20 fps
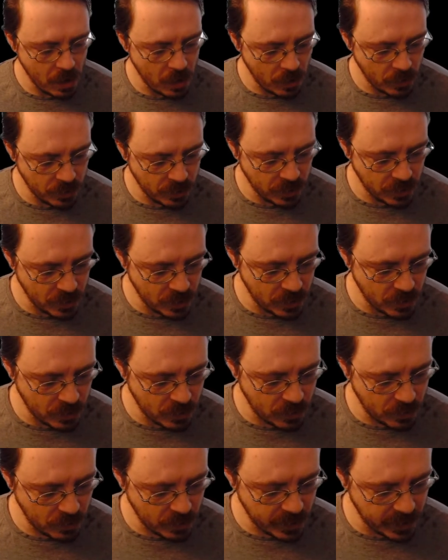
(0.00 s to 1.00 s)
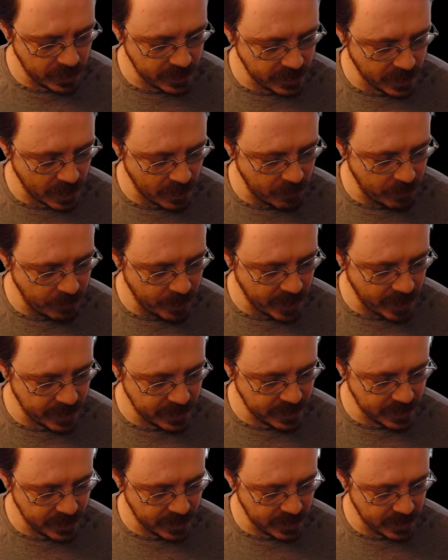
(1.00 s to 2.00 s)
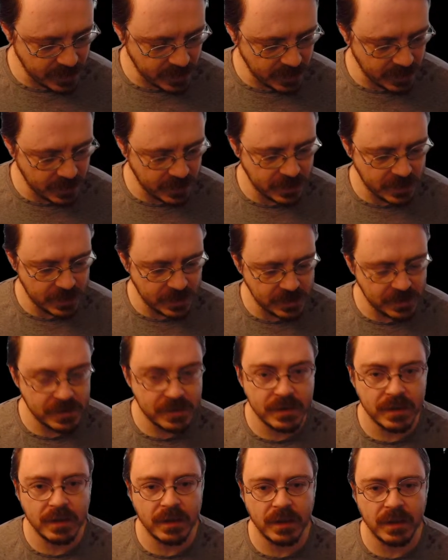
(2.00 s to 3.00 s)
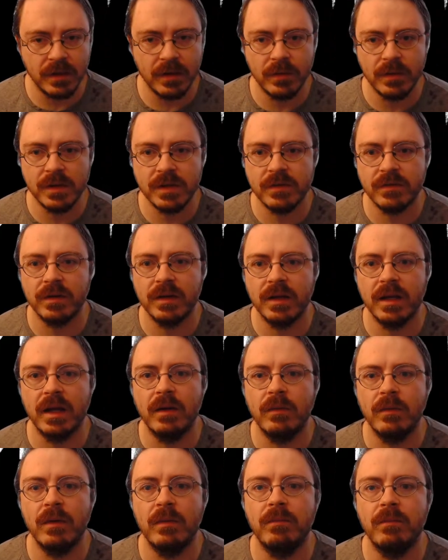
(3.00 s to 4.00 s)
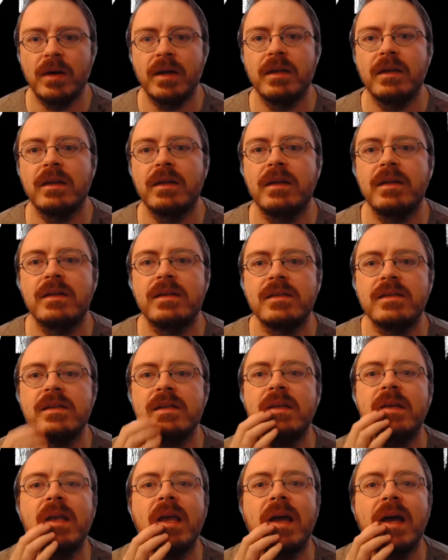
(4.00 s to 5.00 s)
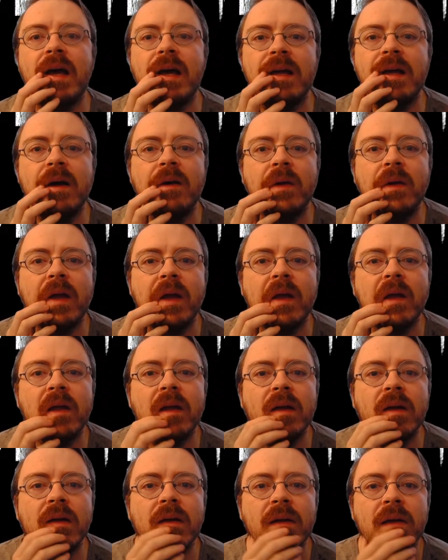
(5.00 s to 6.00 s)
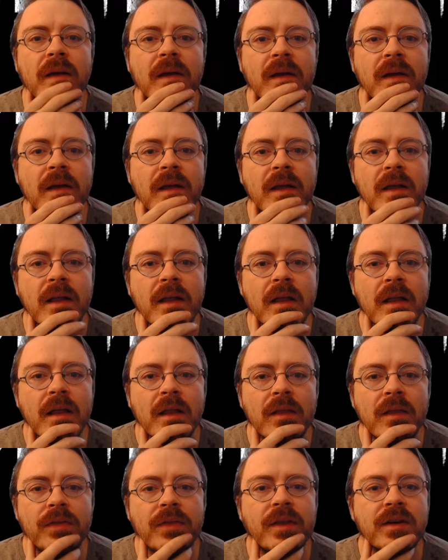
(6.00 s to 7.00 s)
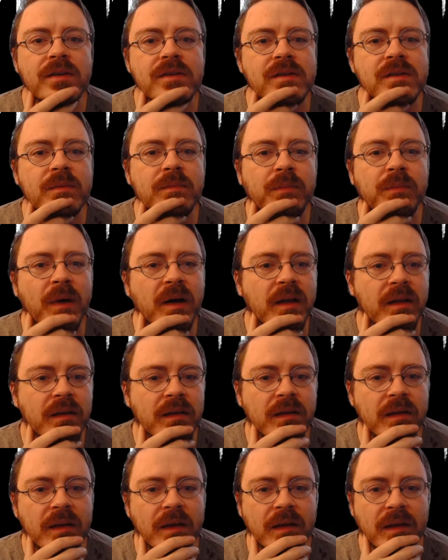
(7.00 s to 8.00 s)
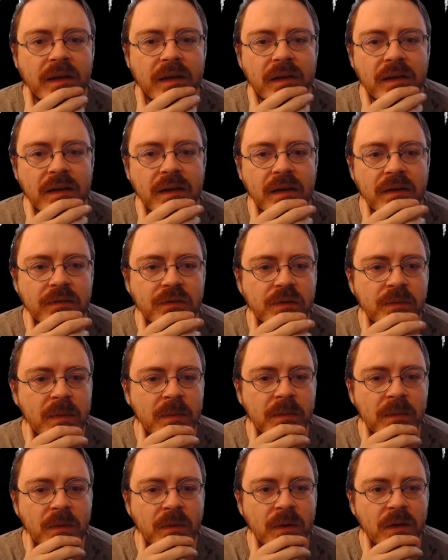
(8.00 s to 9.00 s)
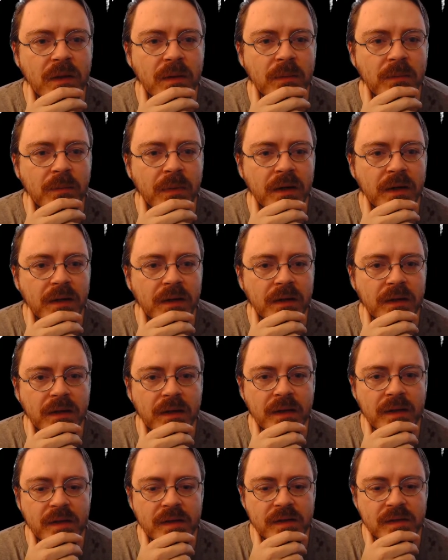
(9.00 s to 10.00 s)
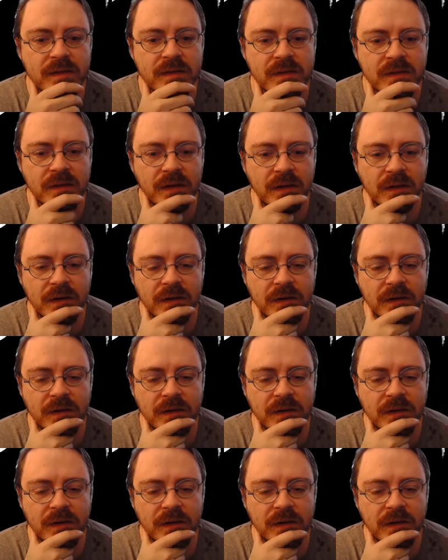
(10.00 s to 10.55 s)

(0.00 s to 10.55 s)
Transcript: Oh, I bet it is, and I always forget what button it is. Yeah, okay. There's a button, and I can never remember what the button is.